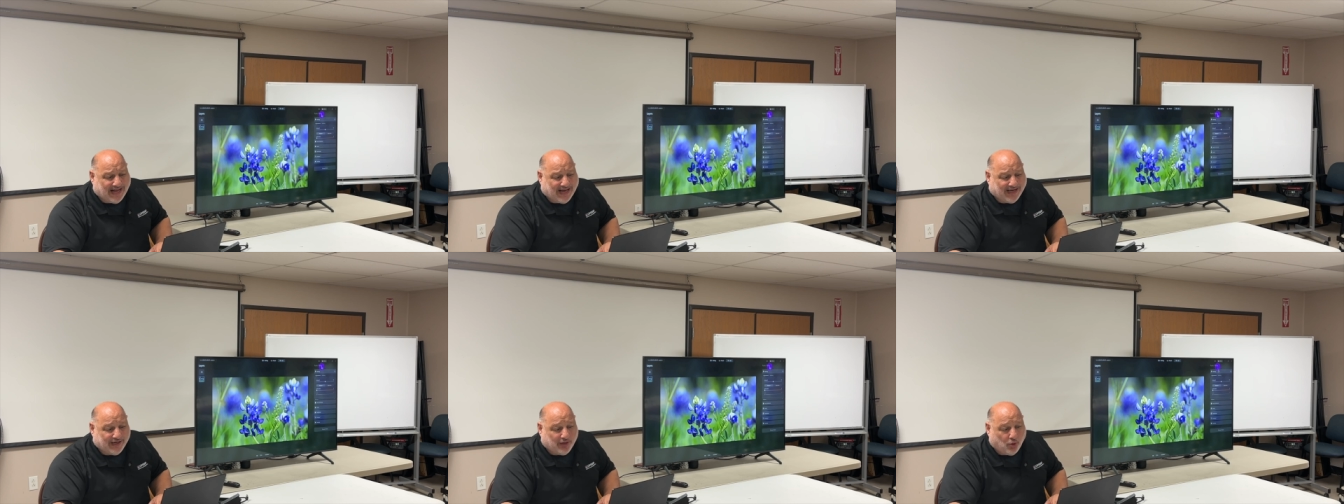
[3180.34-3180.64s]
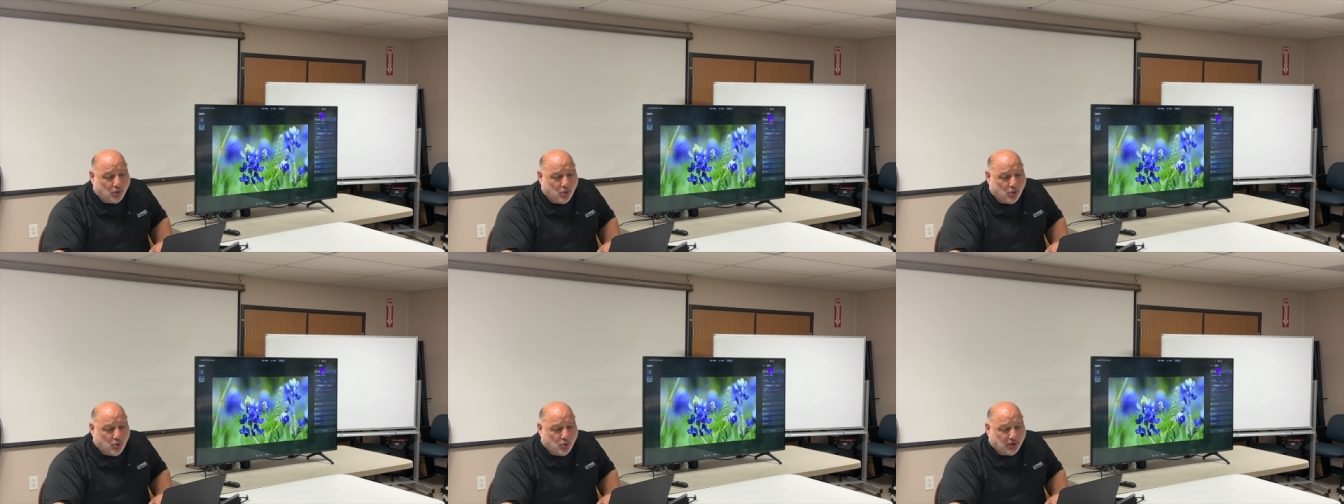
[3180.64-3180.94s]
on it,
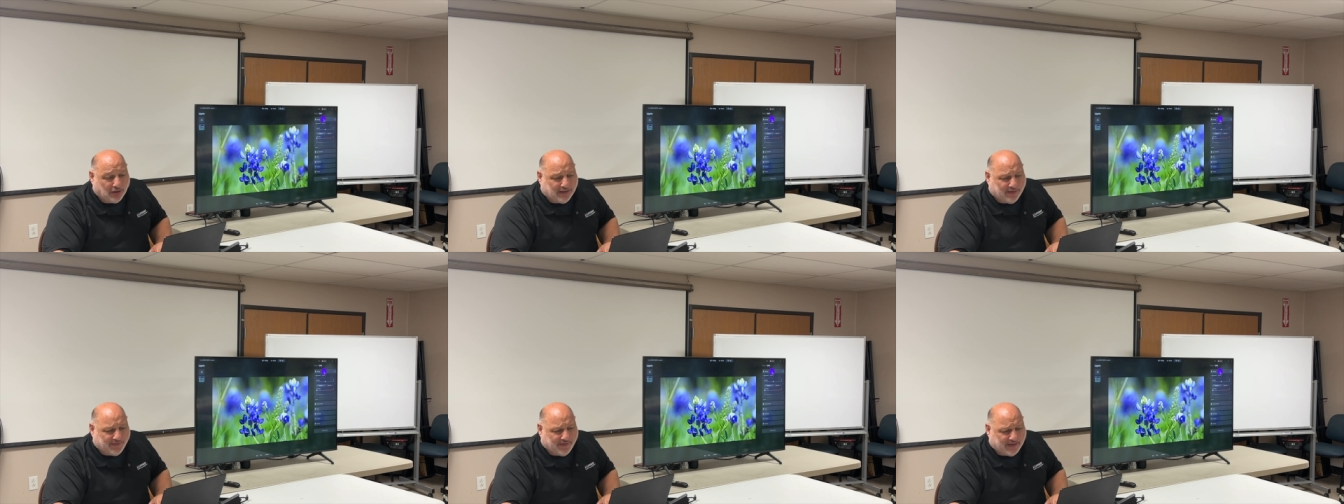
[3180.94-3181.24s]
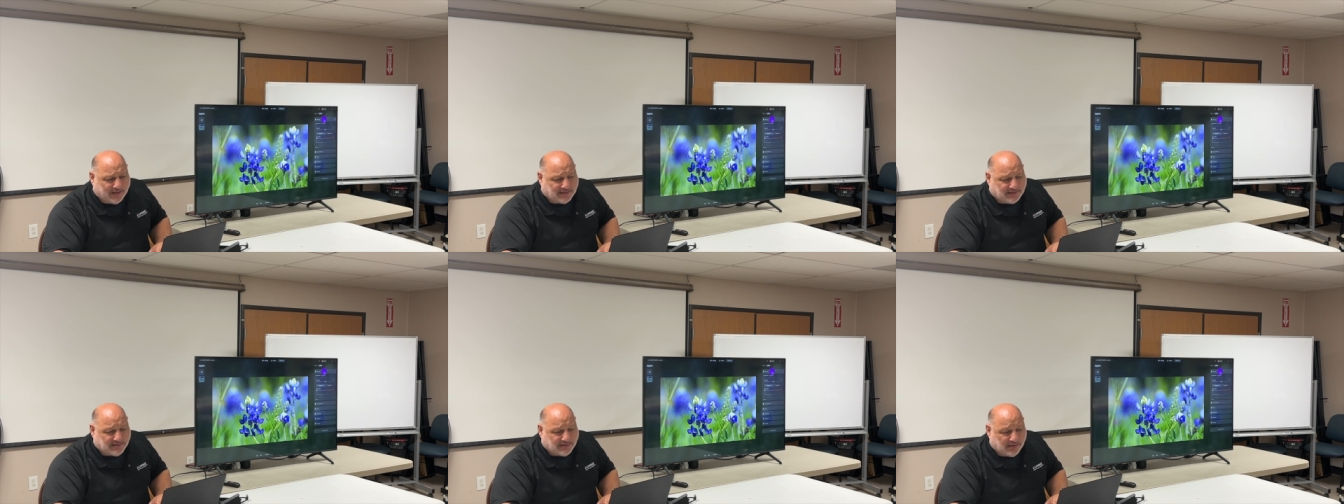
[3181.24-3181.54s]
oh, look at
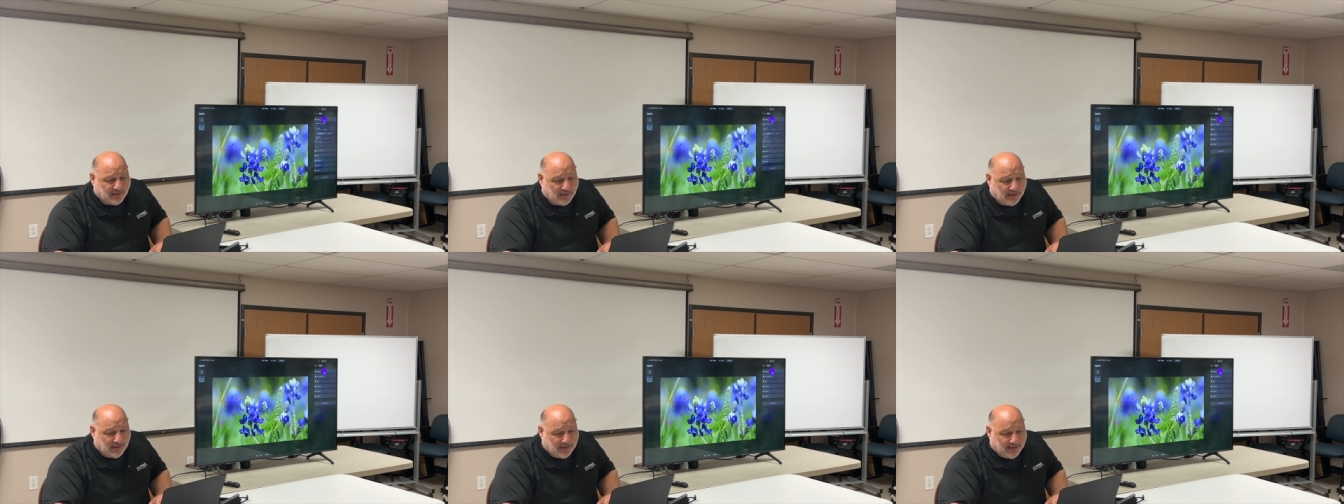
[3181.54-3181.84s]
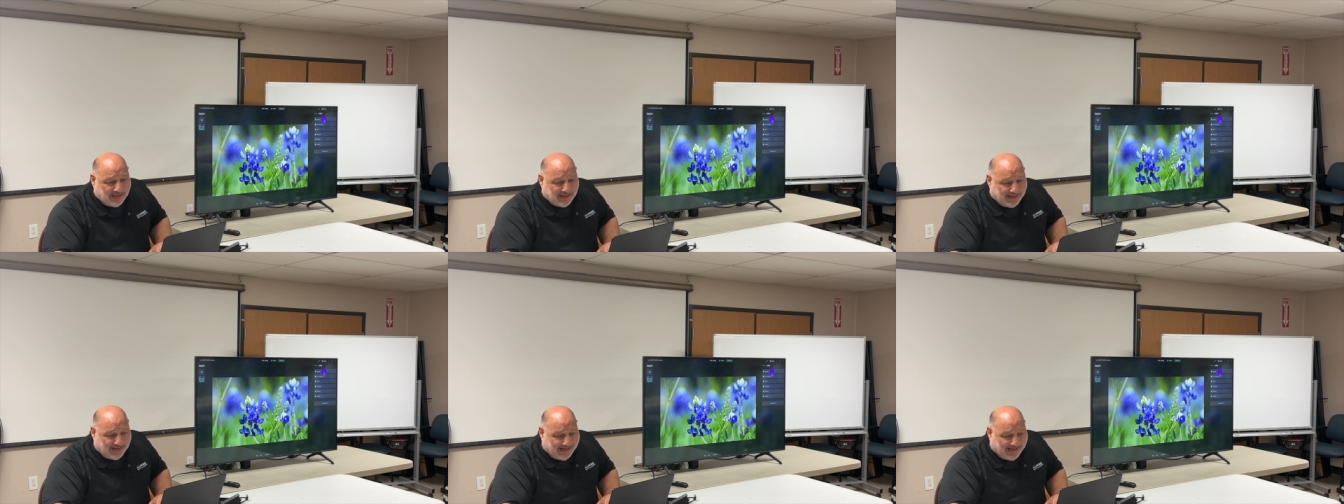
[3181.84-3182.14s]
this.
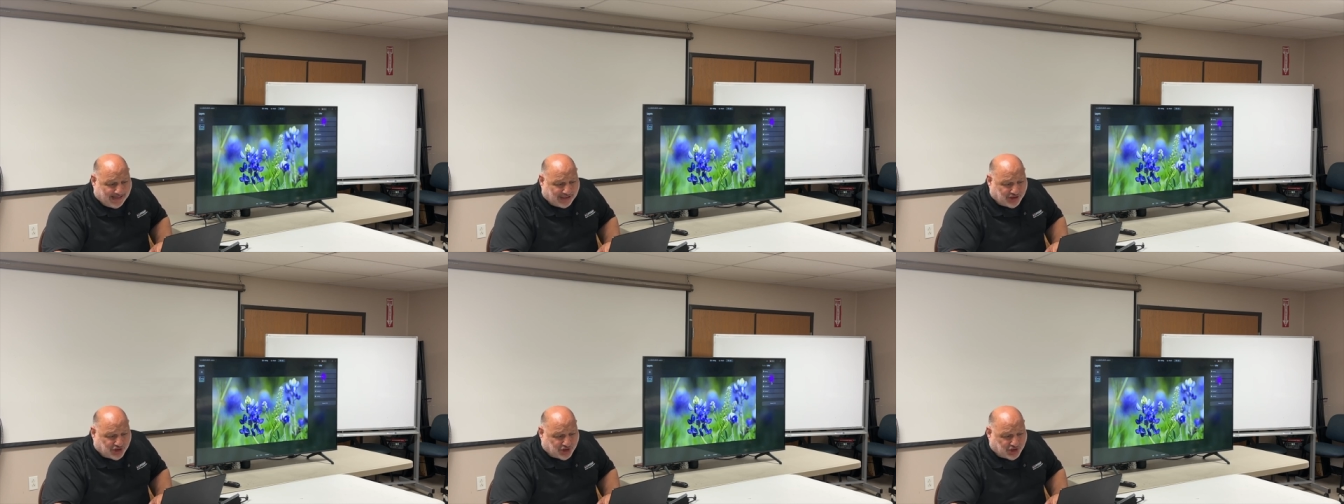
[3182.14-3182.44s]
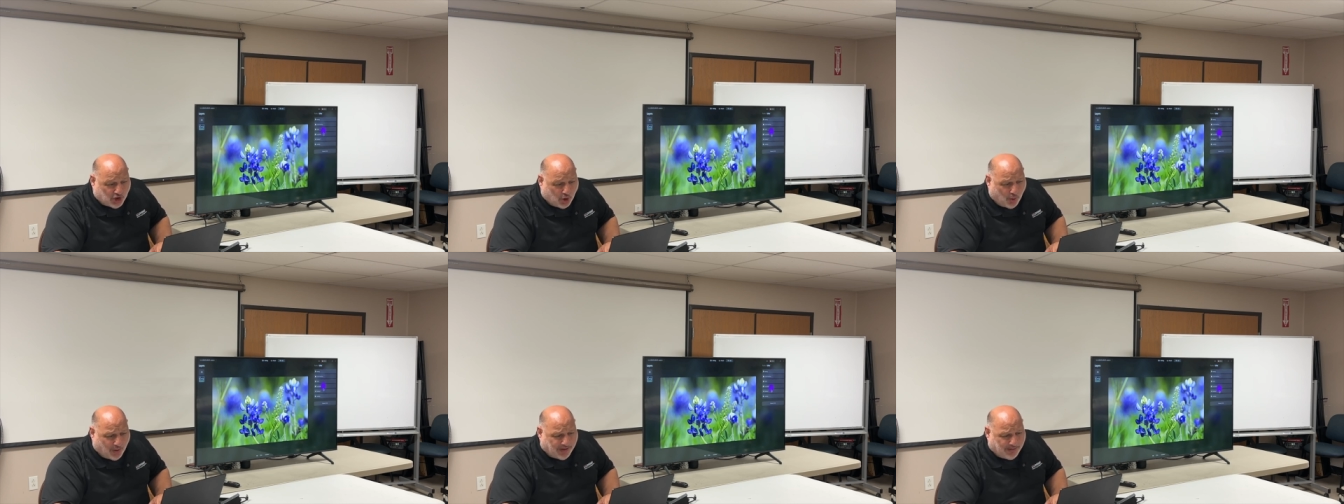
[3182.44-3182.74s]
It's
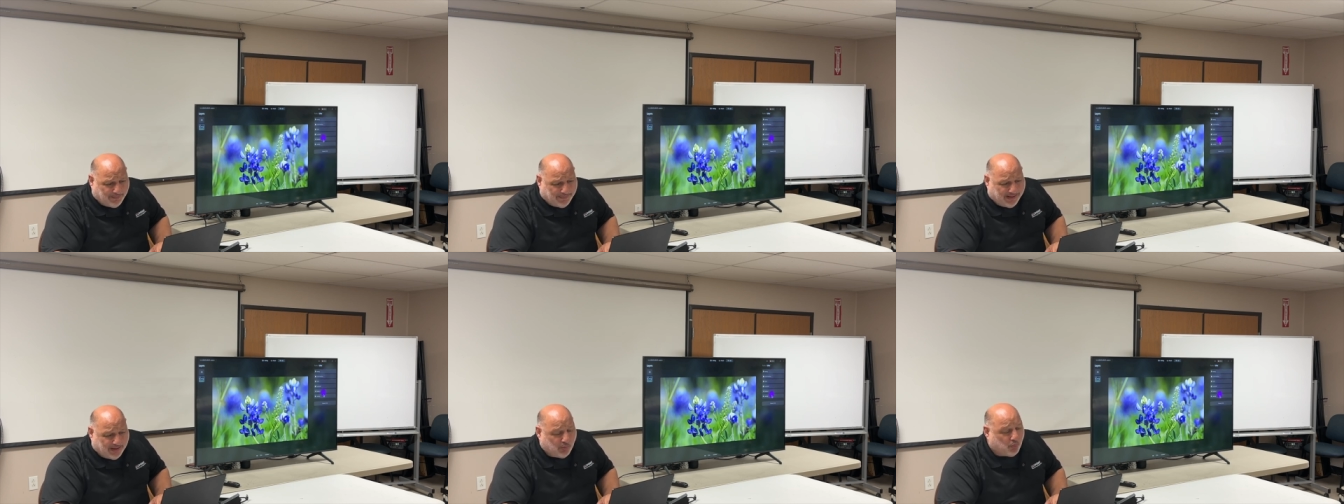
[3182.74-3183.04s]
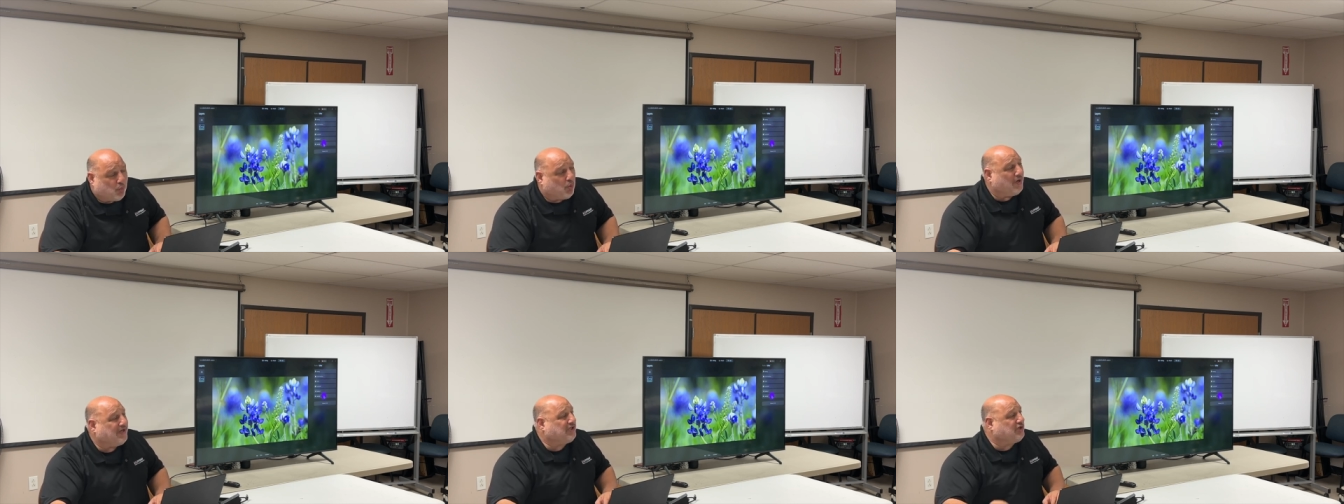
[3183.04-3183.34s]
showing me
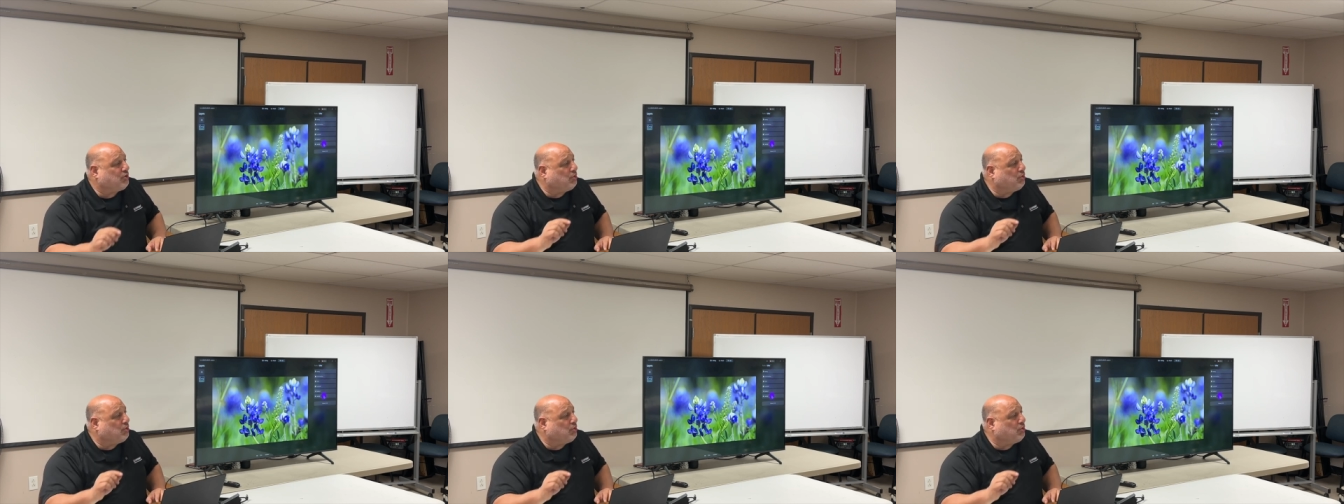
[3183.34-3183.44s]
what